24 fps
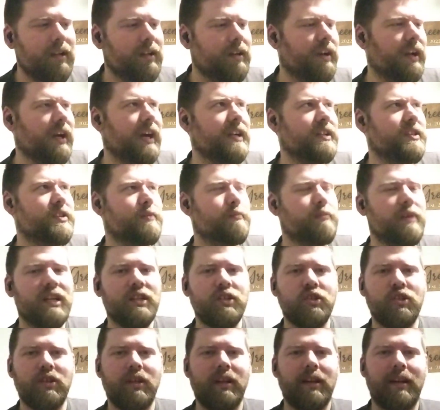Not to
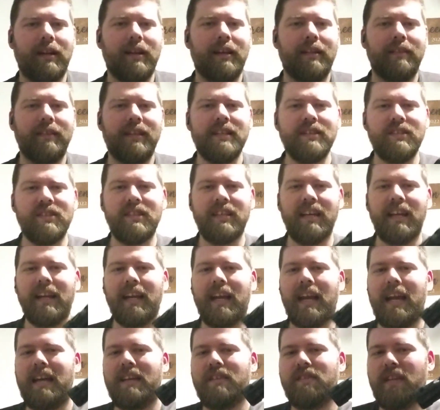mention, this thing
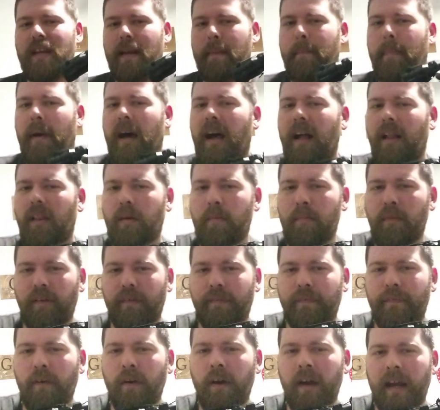has a
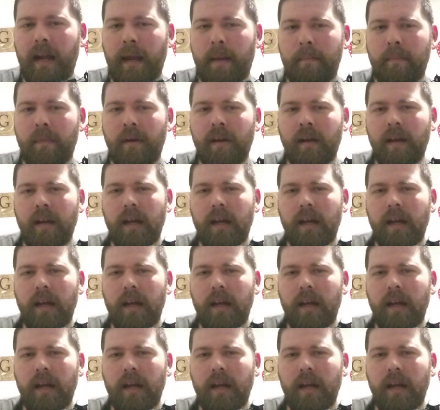polymer frame,